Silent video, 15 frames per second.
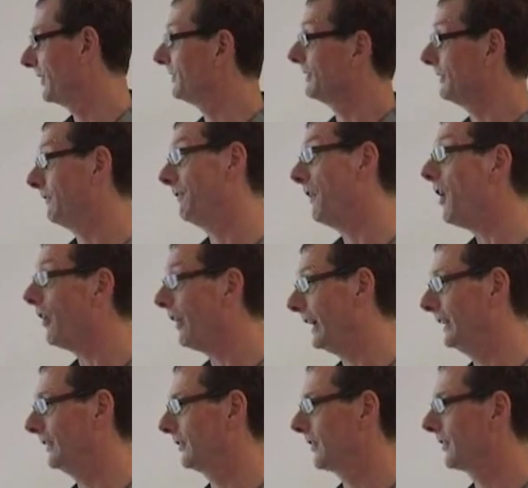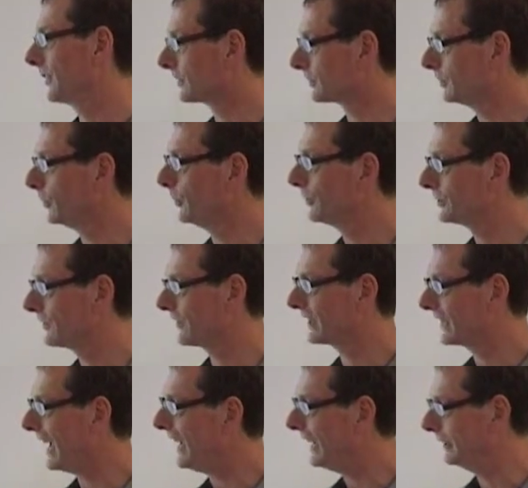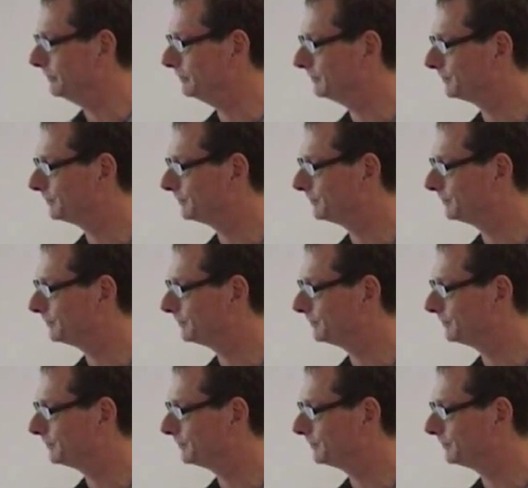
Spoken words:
that defined the rules of the game.